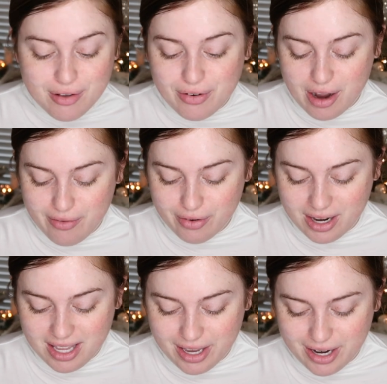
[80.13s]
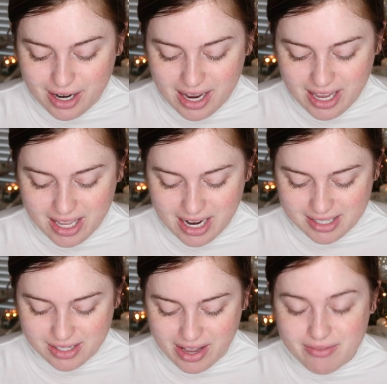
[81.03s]
for over a year and
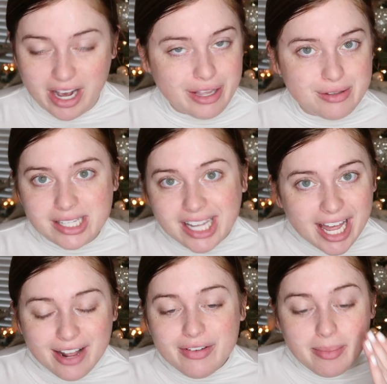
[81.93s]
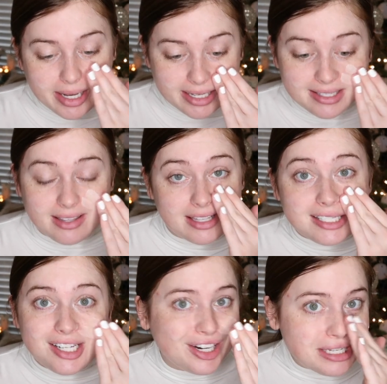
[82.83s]
I still have not used a lot of it because
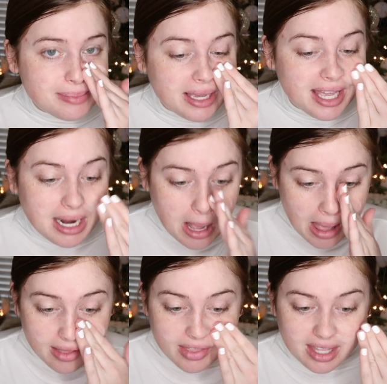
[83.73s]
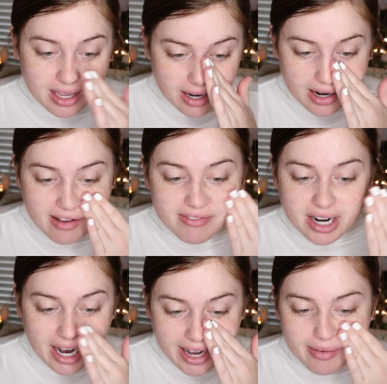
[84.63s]
this year has been the year of
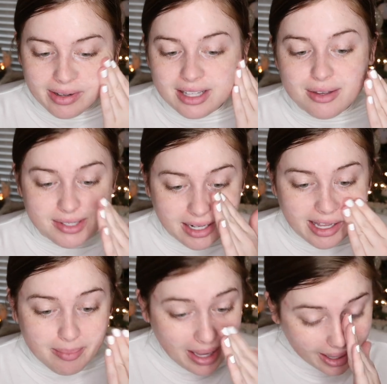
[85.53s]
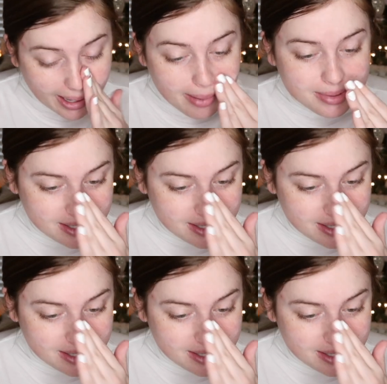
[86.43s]
not really using a lot of makeup,